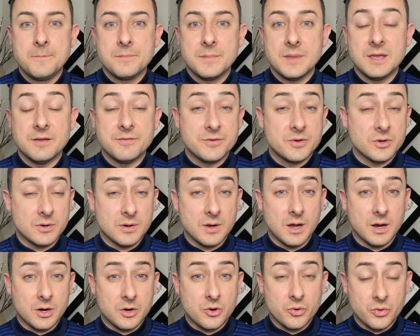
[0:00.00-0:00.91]
If you're
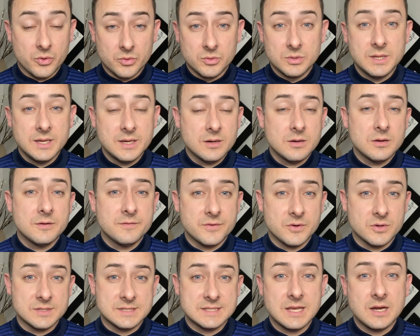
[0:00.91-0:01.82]
a crew leader, if
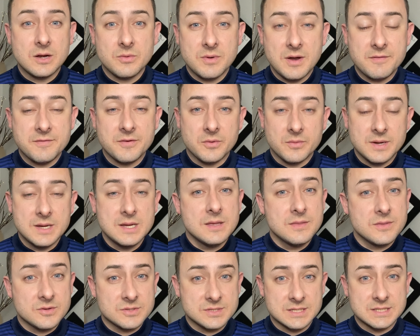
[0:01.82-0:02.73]
you're a center referee
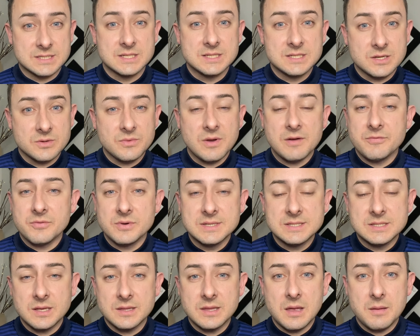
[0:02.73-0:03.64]
and there's assistant
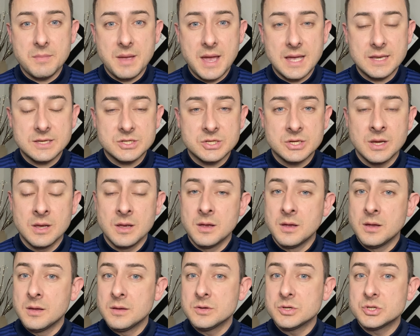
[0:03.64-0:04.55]
referees on that match,
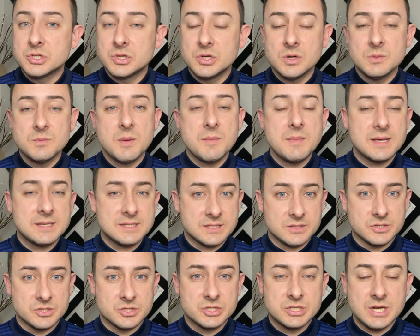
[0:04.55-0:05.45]
shoot them a
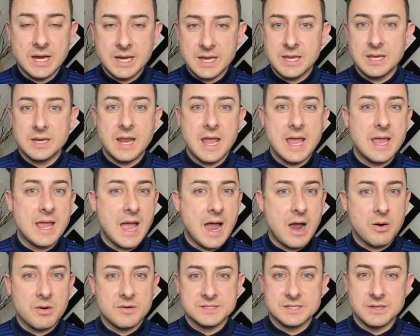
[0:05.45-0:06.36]
message, check in. Hey,
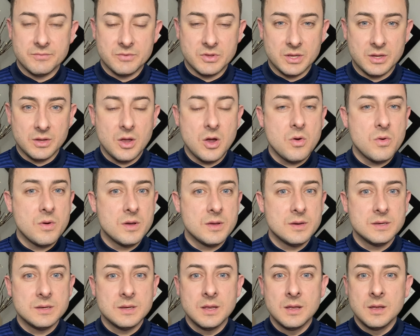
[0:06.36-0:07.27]
how is everything
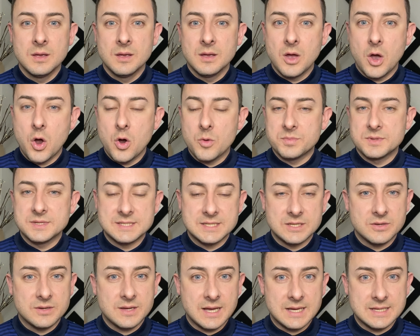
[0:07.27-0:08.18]
going? Hope to see
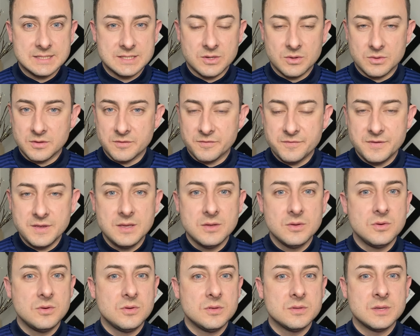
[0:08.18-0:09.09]
you guys on the
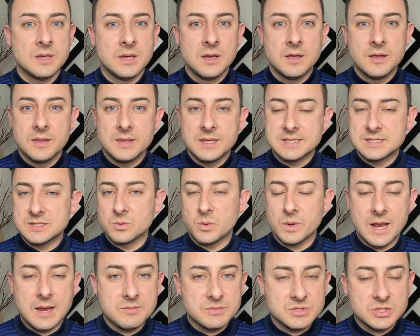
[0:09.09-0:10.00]
field. This is when
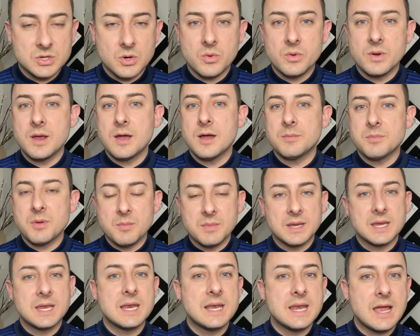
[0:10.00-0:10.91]
I'm showing up.
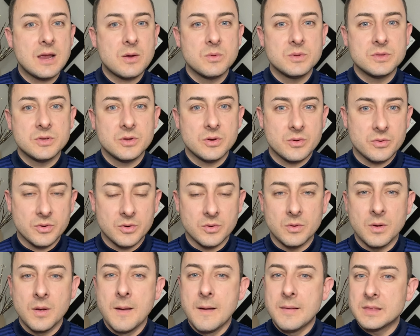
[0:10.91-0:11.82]
Connect with your
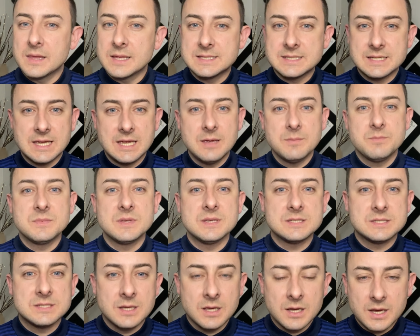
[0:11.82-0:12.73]
crew. Let's keep
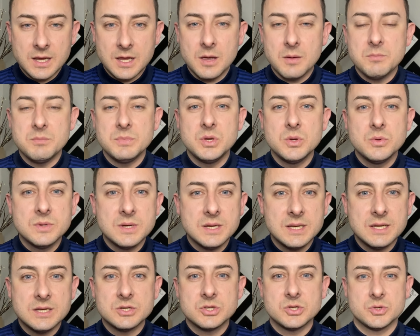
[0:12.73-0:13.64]
this
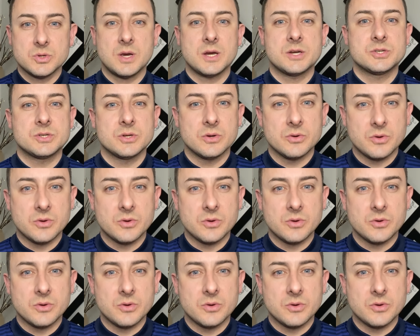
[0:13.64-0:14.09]
community structure